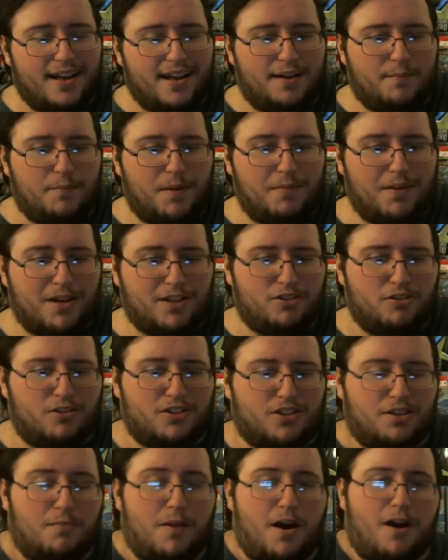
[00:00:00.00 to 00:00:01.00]
maybe I'll do
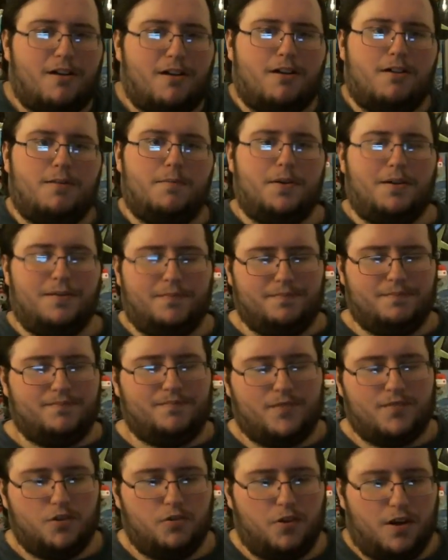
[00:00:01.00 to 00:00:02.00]
it tomorrow, but
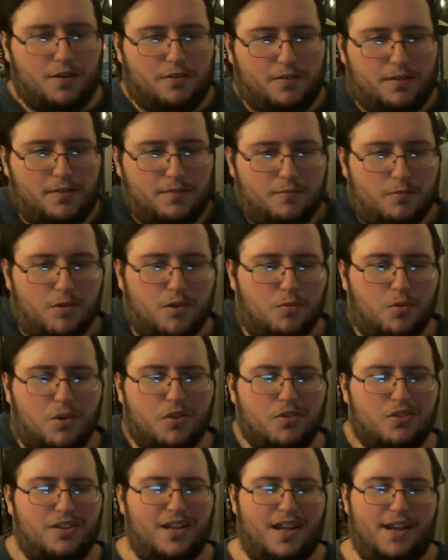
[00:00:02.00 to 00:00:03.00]
who knows?
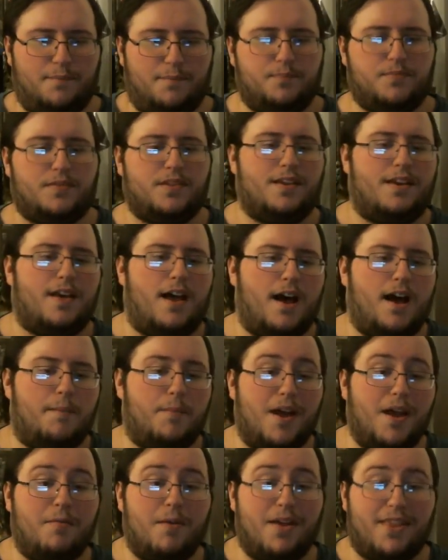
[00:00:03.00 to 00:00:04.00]
We'll see.
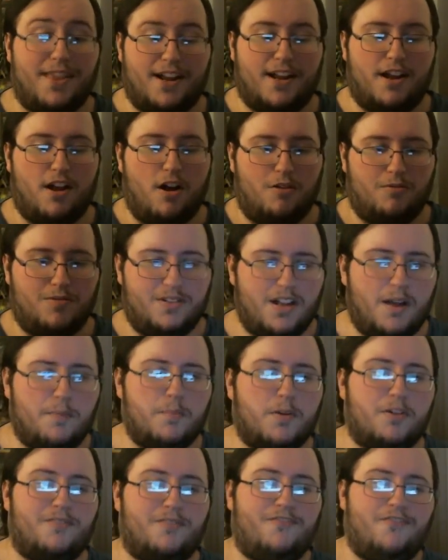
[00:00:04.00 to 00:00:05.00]
But anyway, there you go.
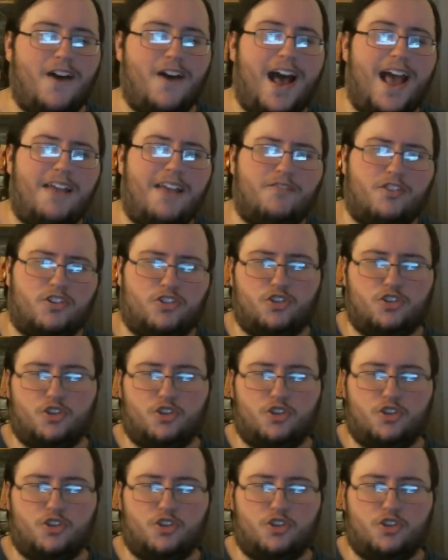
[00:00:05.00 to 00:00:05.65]
Number five was